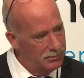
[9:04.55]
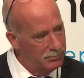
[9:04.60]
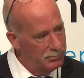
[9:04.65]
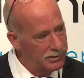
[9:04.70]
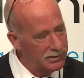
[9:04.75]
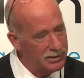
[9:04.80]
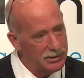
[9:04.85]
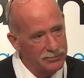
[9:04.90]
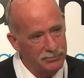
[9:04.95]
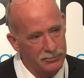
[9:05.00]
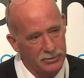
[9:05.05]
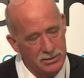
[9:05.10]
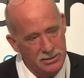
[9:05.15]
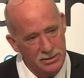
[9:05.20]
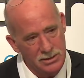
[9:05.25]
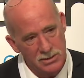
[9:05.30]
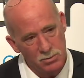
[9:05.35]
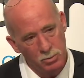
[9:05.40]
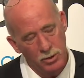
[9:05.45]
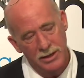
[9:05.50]
But the difference
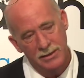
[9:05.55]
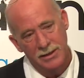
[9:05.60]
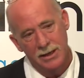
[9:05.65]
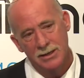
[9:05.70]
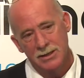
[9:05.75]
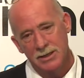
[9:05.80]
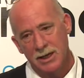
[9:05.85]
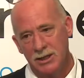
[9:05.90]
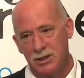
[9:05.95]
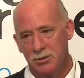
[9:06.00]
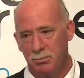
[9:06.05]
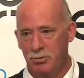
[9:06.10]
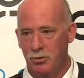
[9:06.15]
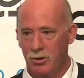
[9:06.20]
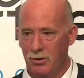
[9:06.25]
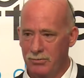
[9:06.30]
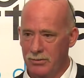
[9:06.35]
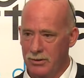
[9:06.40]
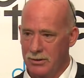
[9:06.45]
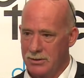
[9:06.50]
is we then take the
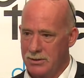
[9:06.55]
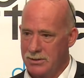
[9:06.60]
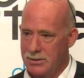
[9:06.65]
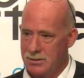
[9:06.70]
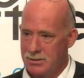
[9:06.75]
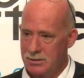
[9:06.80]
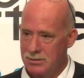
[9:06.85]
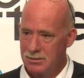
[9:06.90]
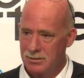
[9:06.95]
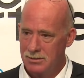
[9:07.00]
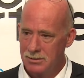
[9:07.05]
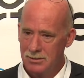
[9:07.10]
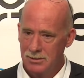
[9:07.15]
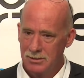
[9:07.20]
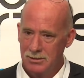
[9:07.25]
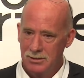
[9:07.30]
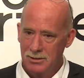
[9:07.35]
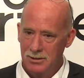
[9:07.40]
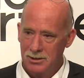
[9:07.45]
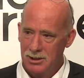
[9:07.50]
profits
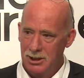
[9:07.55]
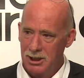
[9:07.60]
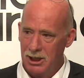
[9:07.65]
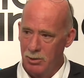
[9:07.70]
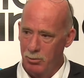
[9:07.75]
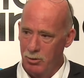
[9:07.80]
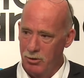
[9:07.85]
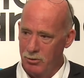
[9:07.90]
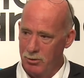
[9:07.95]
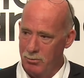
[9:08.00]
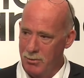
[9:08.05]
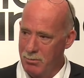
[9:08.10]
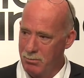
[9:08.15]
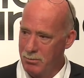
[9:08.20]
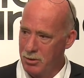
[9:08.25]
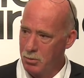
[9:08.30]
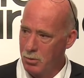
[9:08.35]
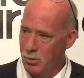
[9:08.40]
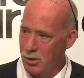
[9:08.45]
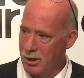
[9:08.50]
and we
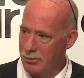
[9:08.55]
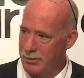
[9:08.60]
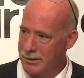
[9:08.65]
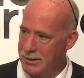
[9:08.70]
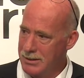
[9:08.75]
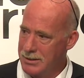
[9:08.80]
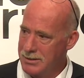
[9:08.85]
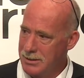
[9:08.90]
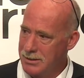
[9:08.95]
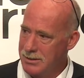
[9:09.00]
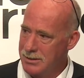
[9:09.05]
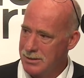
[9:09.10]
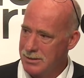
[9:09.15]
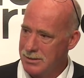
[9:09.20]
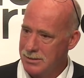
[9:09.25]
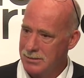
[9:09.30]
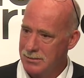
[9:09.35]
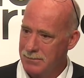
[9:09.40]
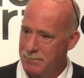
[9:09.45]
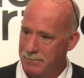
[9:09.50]
remember why we exist,
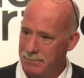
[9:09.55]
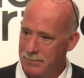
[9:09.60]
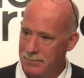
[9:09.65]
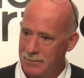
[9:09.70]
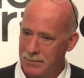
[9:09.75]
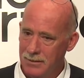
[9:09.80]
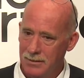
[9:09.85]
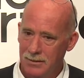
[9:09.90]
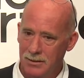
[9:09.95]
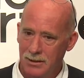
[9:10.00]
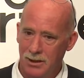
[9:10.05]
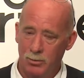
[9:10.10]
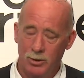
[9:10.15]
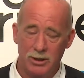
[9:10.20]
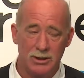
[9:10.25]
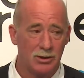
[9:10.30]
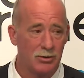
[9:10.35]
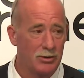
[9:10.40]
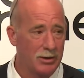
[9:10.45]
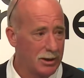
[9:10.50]
and we
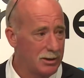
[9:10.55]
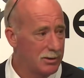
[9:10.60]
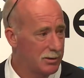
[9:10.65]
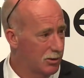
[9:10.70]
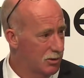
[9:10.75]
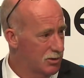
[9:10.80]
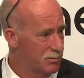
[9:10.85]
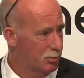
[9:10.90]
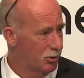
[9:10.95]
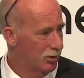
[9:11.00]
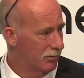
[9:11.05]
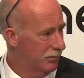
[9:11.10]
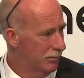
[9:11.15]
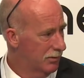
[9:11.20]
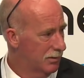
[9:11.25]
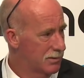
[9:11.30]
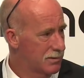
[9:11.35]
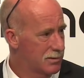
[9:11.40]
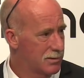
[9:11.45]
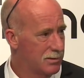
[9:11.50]
donate those
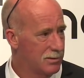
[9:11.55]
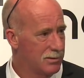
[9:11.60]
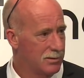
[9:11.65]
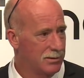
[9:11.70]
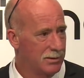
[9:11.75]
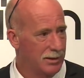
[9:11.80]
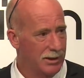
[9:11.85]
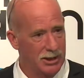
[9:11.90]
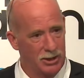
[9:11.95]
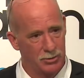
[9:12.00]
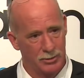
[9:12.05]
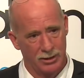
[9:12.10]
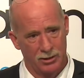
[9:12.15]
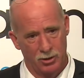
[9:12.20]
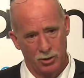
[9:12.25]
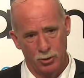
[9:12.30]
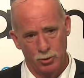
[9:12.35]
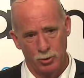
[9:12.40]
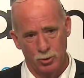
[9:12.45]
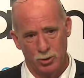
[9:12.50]
profits into our
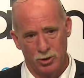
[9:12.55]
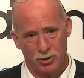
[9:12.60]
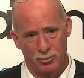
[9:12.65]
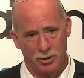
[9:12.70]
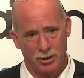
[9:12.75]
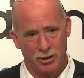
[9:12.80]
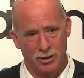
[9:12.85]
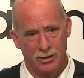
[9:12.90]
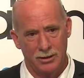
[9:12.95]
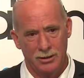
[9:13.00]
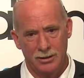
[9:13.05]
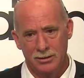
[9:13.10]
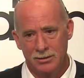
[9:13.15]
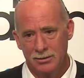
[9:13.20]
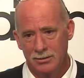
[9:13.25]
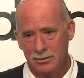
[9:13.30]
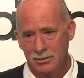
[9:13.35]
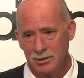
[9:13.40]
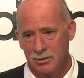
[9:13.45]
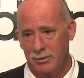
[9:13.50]
local community
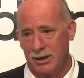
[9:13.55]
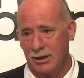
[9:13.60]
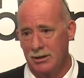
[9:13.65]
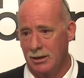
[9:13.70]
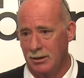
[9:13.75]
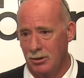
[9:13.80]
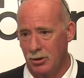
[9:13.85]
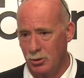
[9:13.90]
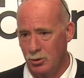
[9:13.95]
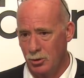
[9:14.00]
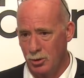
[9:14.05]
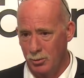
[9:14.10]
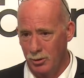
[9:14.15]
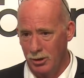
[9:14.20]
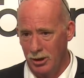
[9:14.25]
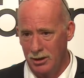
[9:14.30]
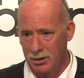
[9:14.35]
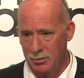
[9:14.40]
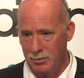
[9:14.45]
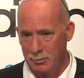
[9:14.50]
to make our local
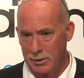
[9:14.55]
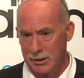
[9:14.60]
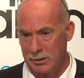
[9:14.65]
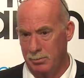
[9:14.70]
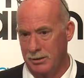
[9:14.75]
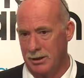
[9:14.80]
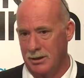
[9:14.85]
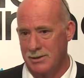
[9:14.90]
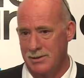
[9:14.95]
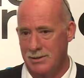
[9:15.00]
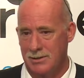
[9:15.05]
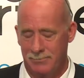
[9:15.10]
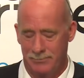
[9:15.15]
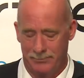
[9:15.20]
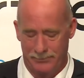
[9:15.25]
community a better place.